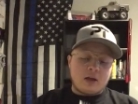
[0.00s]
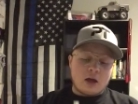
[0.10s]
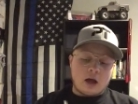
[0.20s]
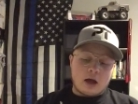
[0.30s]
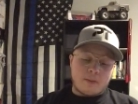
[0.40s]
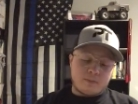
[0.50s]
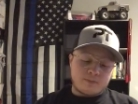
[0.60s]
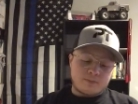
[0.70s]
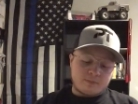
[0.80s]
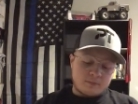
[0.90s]

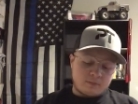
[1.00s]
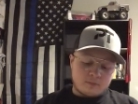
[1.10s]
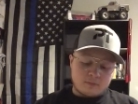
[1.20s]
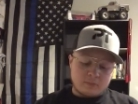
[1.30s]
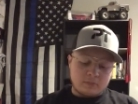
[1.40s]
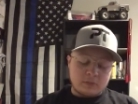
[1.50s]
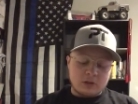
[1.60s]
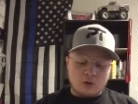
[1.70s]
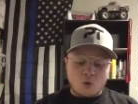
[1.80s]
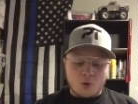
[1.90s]

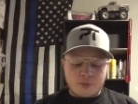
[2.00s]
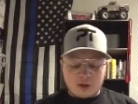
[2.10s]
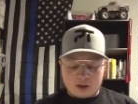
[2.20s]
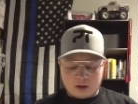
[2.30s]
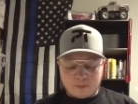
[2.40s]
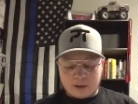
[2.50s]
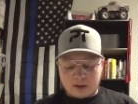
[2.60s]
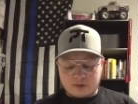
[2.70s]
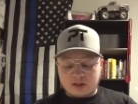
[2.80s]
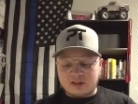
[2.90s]
The cool thing
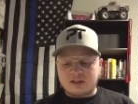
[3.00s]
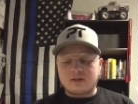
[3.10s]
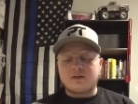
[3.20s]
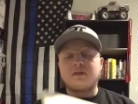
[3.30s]
about this